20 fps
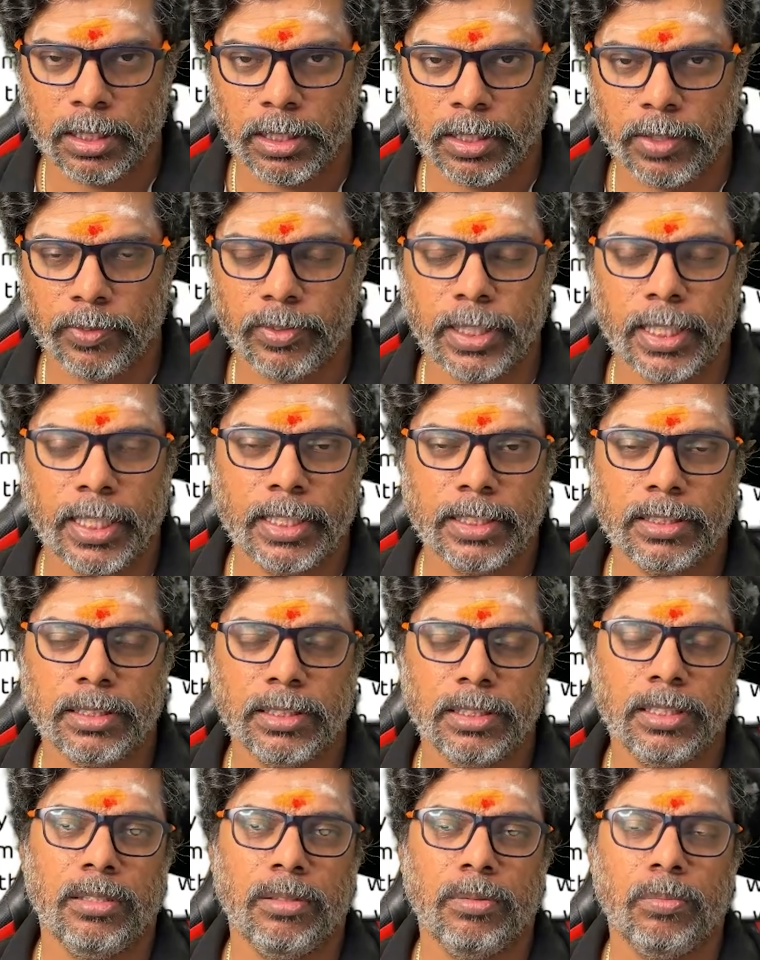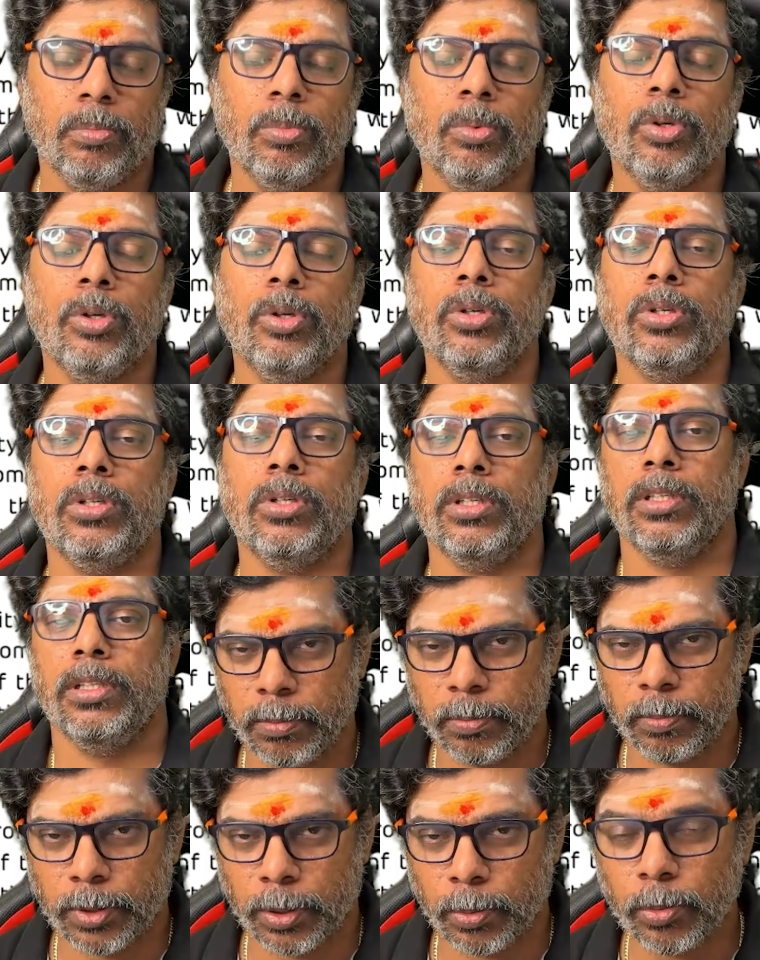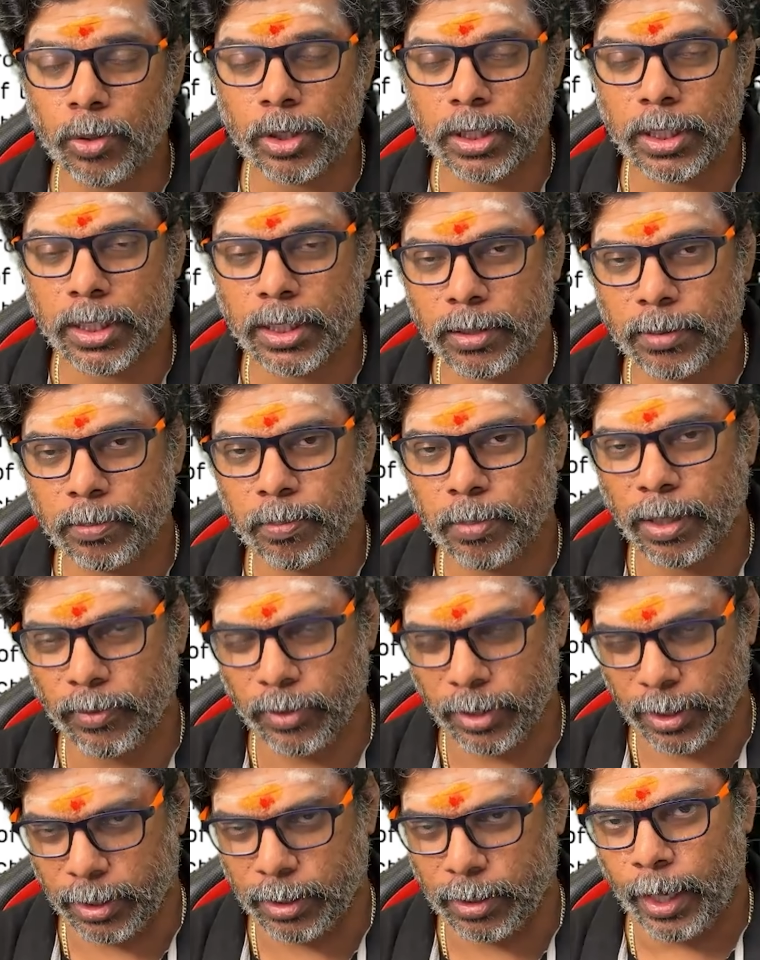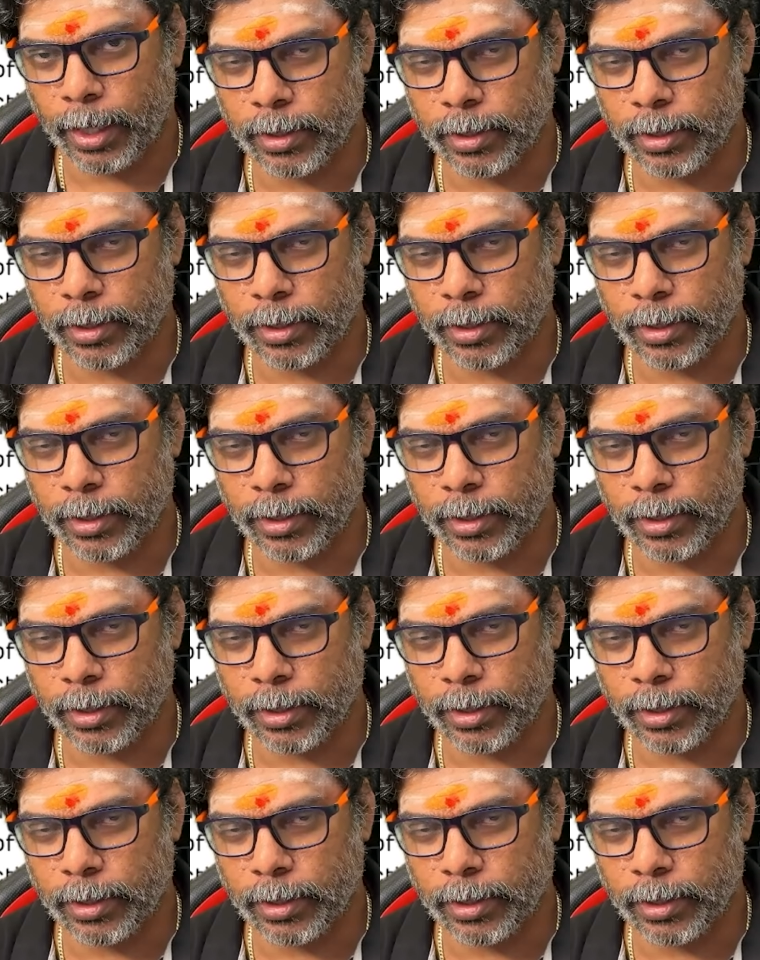If there is more promoter power,